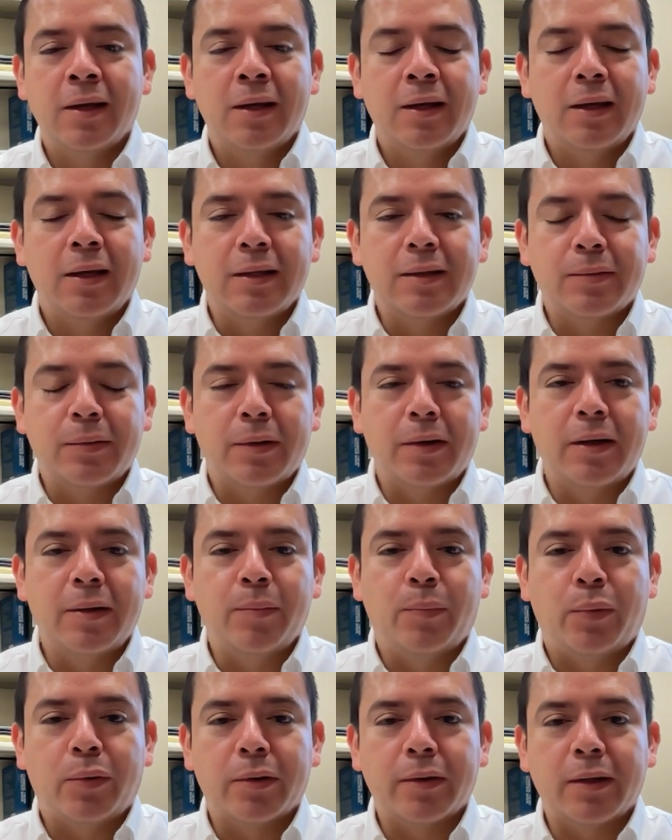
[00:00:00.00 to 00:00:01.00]
it's very
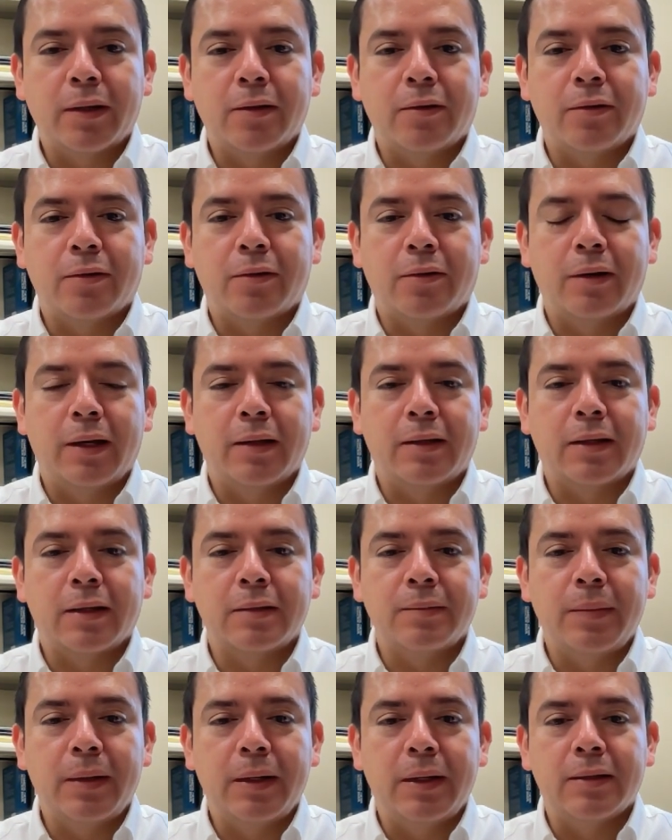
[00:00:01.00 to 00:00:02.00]
important to collect as
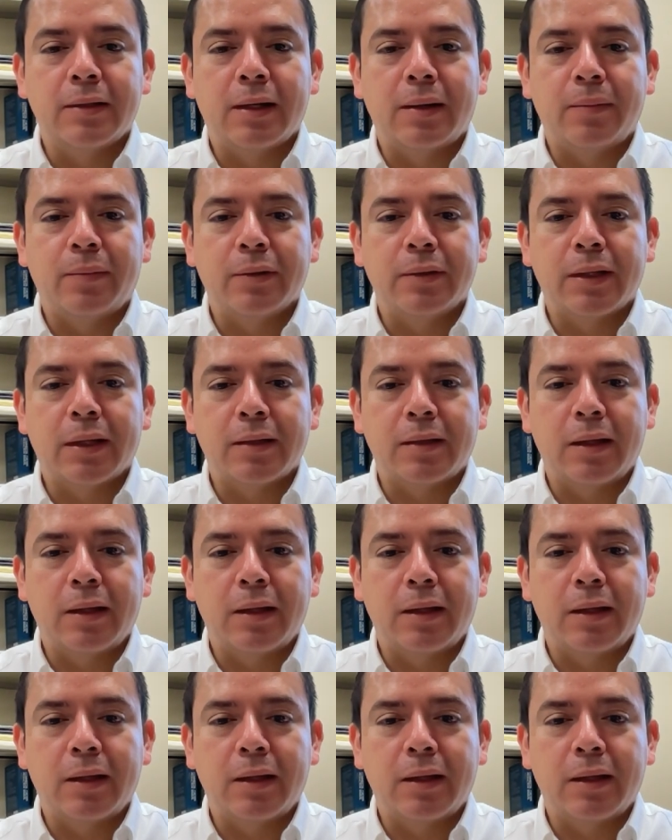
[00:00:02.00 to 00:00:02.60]
many samples as